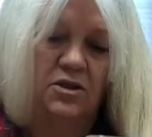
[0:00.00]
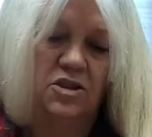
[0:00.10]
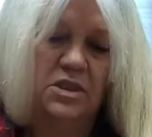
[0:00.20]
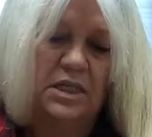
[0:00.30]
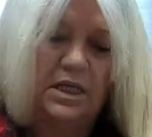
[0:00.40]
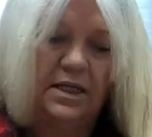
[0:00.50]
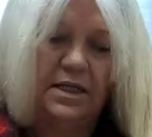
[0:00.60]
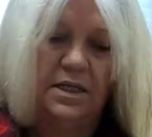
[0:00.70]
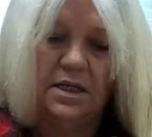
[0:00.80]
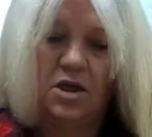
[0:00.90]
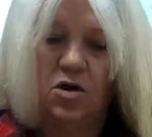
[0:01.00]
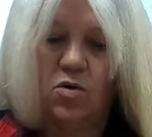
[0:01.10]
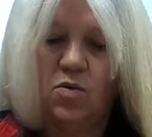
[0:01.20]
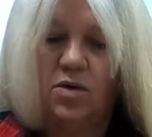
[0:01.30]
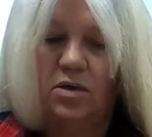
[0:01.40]
Just let it
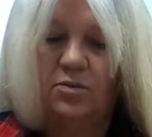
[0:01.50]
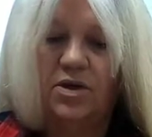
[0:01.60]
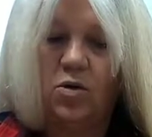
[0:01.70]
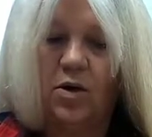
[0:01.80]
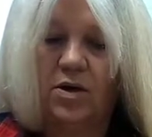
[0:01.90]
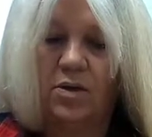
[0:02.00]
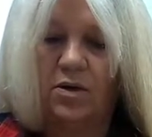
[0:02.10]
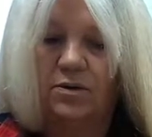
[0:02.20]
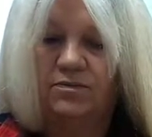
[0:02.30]
go. It'll be quicker.